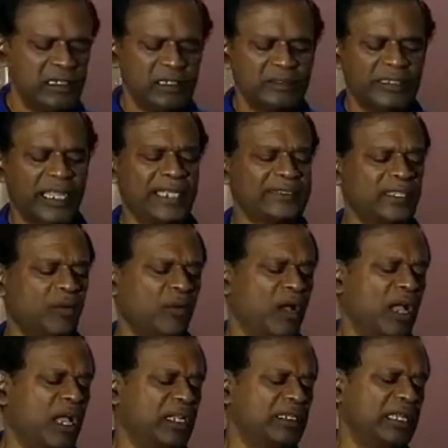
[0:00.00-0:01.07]
Take the
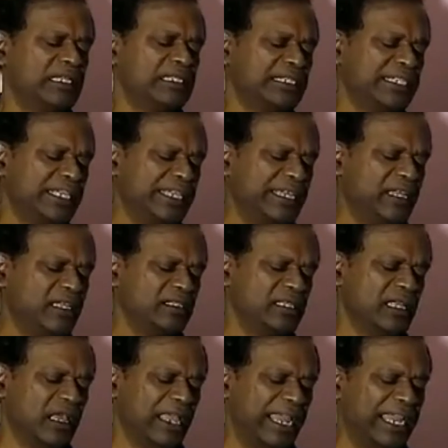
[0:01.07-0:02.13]
one and heal
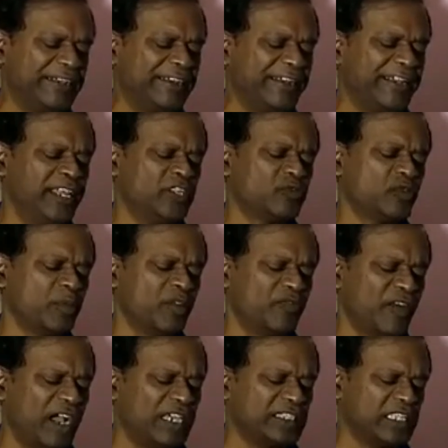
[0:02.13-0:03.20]
the entities from your
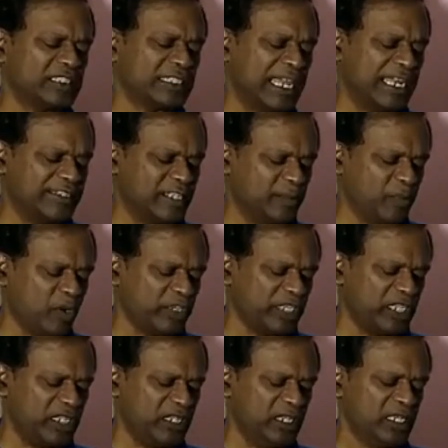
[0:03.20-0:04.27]
father's energy
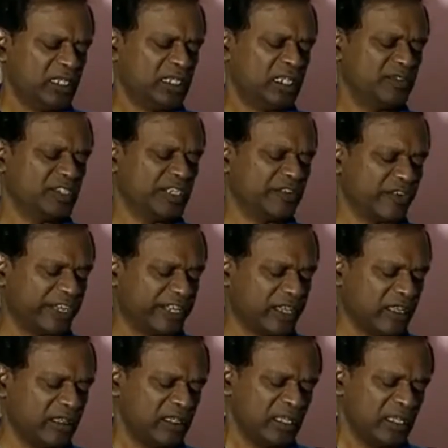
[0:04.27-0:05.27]
body. He was a drinker.